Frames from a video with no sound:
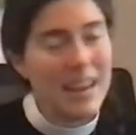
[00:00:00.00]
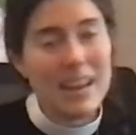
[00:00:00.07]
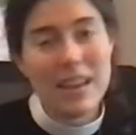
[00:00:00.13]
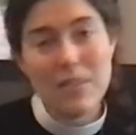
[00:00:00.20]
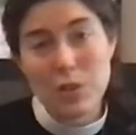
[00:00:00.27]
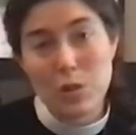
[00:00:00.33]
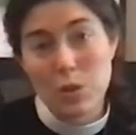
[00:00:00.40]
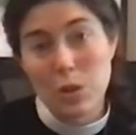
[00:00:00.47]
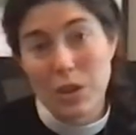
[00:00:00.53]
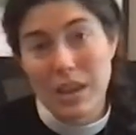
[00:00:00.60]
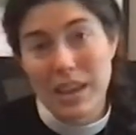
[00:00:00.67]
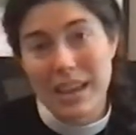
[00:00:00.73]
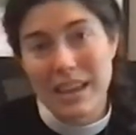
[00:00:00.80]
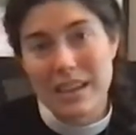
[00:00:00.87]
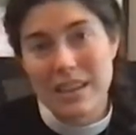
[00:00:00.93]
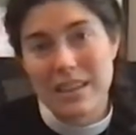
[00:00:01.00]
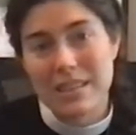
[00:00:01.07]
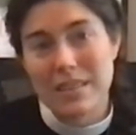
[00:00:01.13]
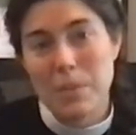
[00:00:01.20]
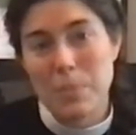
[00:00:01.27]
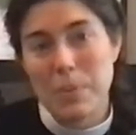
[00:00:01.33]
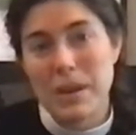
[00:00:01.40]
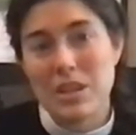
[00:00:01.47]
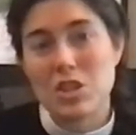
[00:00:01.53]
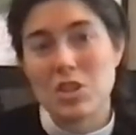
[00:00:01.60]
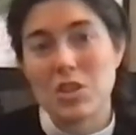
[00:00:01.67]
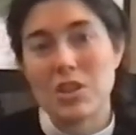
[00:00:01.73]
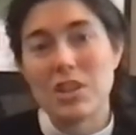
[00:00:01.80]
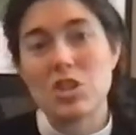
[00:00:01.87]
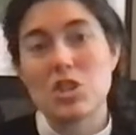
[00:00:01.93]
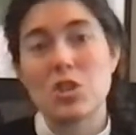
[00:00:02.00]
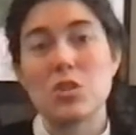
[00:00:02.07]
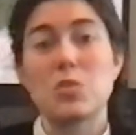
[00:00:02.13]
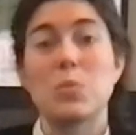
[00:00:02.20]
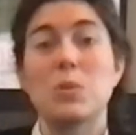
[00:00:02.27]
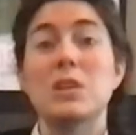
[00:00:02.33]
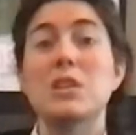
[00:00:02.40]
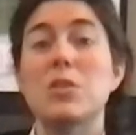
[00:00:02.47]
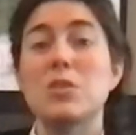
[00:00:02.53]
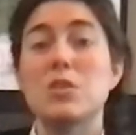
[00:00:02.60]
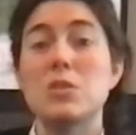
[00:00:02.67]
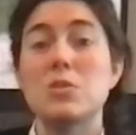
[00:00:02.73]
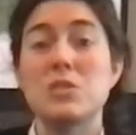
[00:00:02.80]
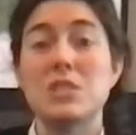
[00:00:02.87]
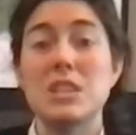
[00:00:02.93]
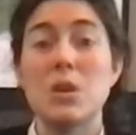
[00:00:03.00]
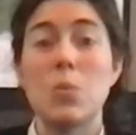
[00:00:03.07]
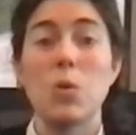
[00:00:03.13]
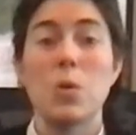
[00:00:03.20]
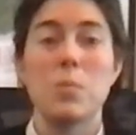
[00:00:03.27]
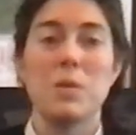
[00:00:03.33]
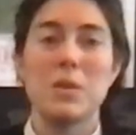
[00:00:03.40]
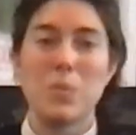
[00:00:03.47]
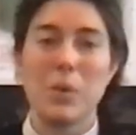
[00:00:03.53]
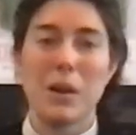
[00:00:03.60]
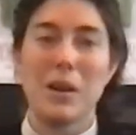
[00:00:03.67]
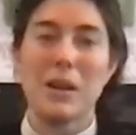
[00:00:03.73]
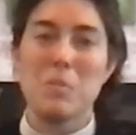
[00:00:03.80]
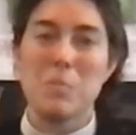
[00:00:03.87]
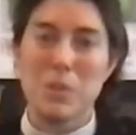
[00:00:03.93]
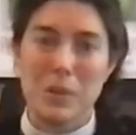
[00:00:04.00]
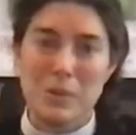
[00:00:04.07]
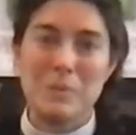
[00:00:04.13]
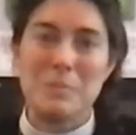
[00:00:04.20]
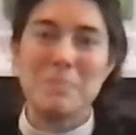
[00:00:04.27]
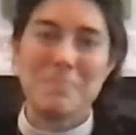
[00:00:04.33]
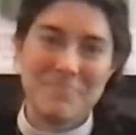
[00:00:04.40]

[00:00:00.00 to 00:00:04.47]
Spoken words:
If you're looking at a picture in a church window and you see a woman wearing blue,